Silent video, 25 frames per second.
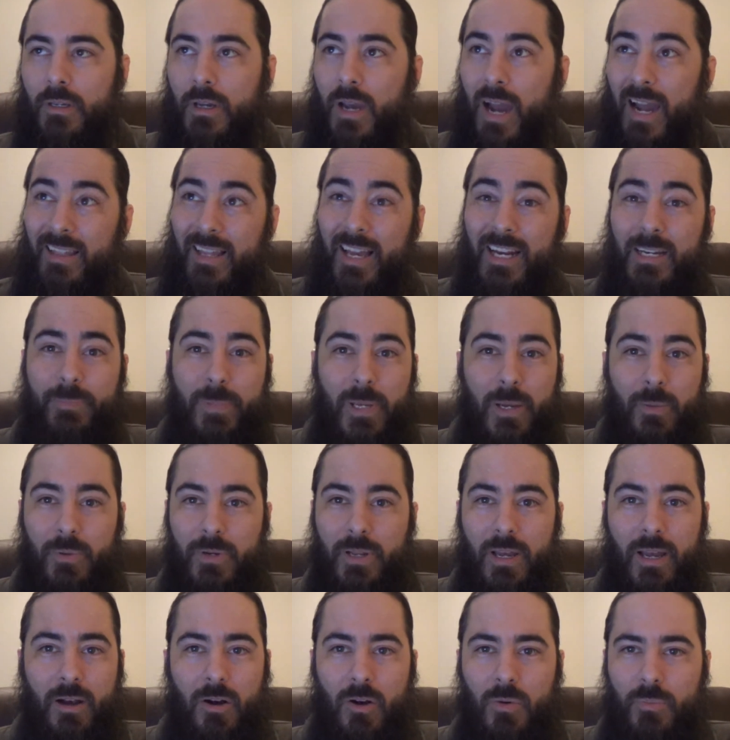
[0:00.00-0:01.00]
I'd like to be able
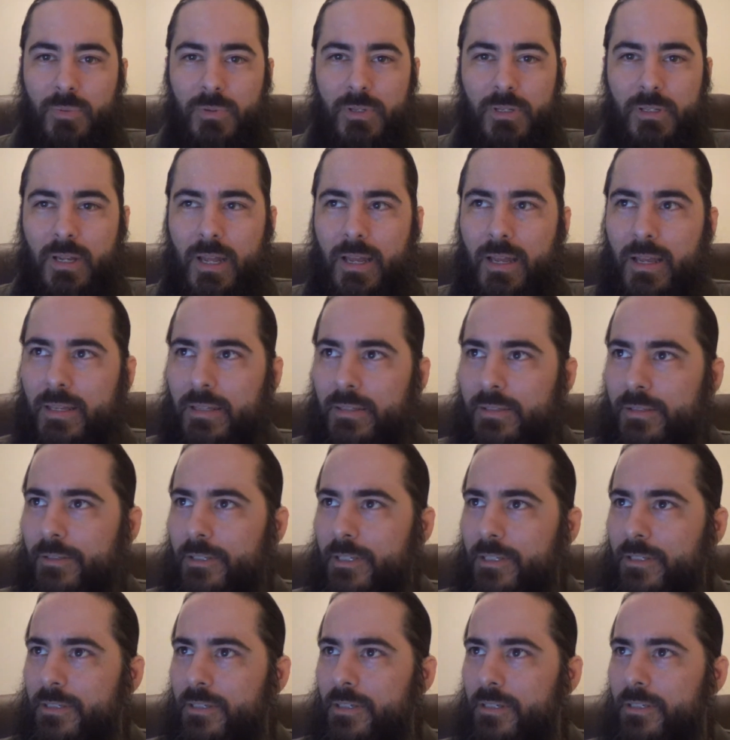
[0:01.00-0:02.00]
to help, but
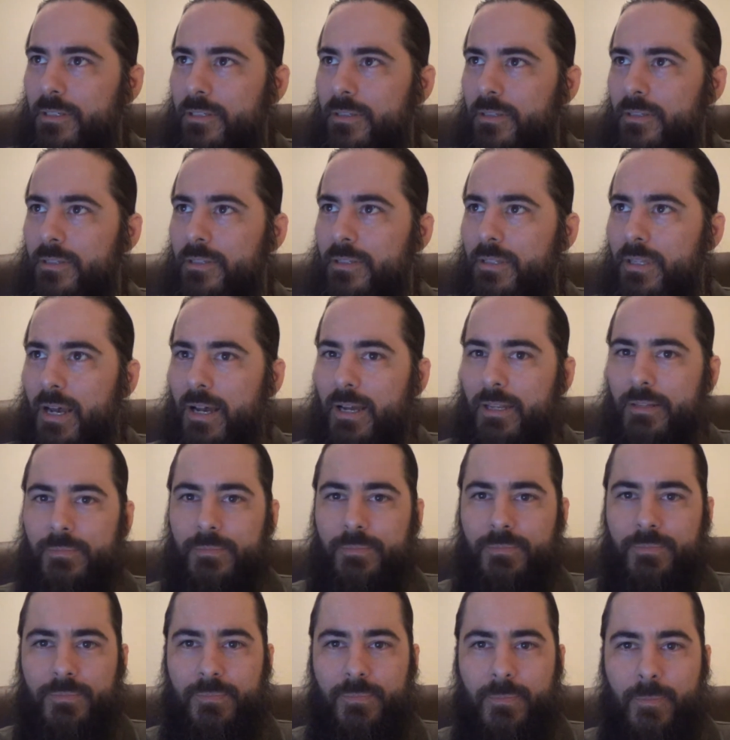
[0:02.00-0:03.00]
it's not,
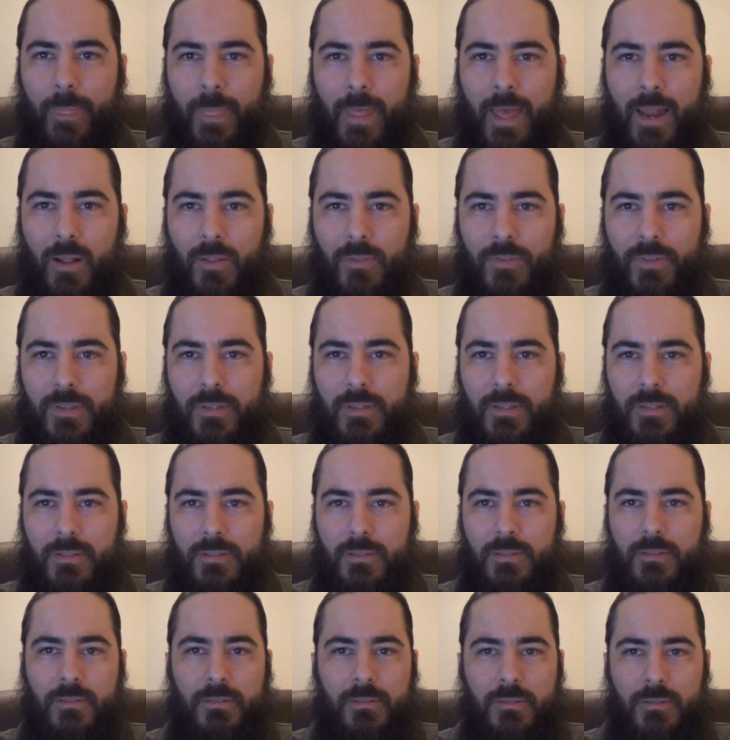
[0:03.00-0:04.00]
I don't think
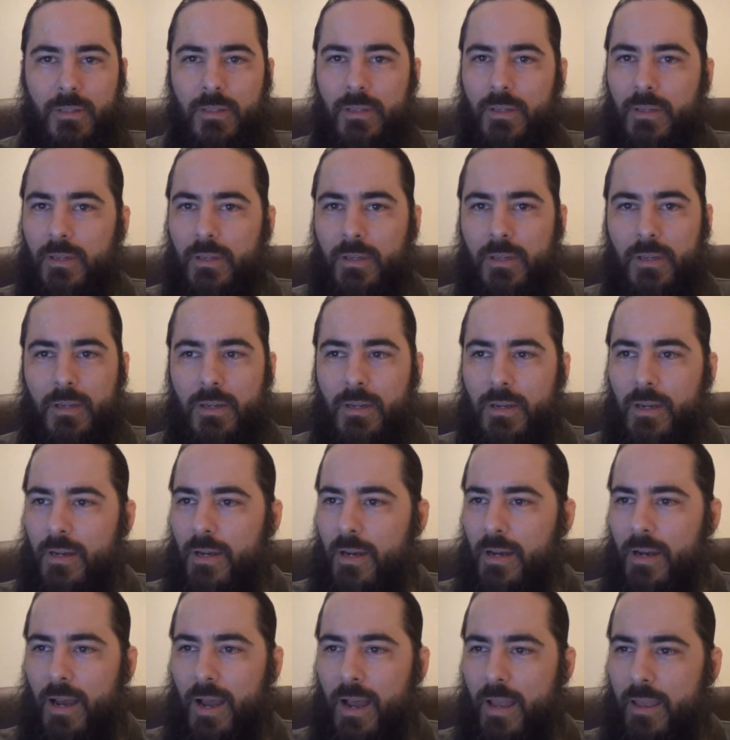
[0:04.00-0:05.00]
it's,
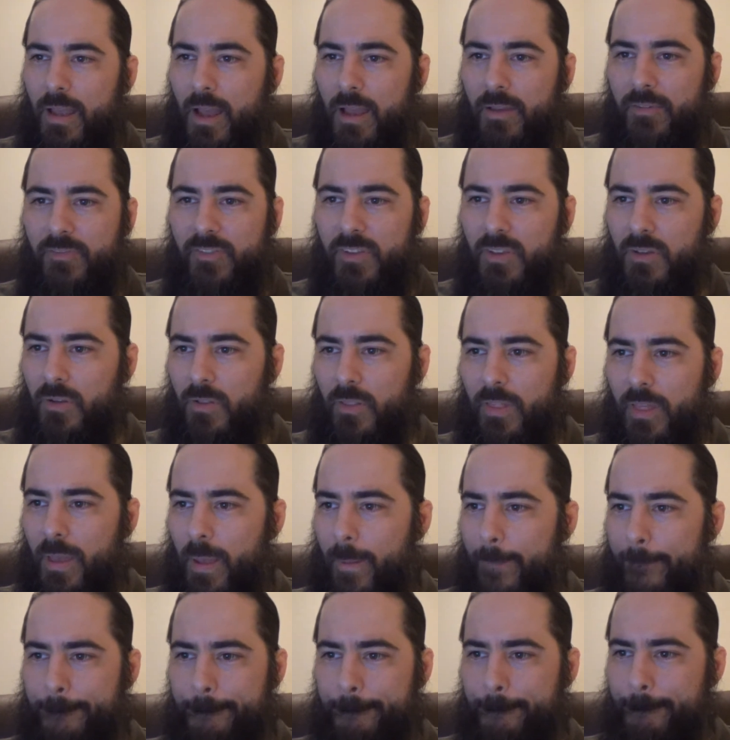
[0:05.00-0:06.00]
I feel
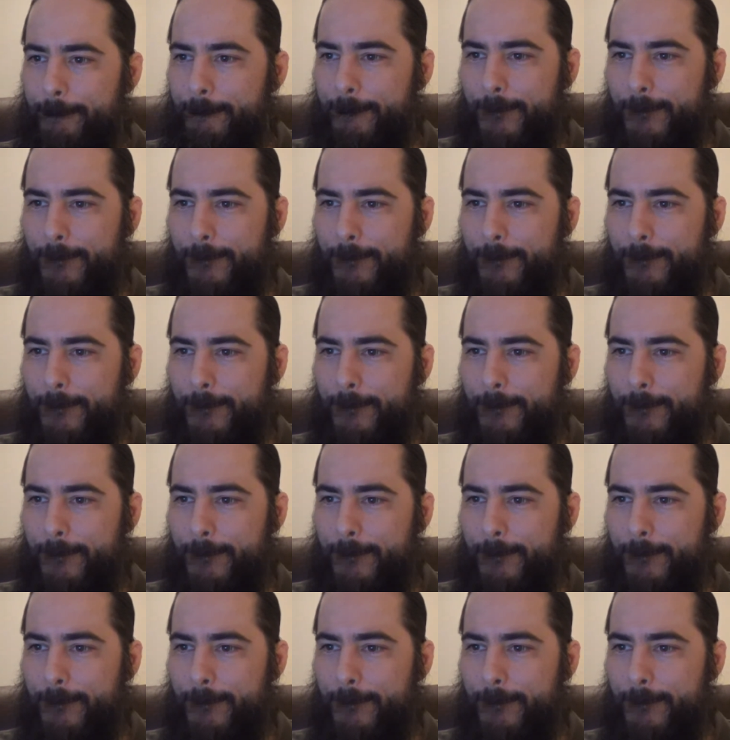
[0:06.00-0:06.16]
that,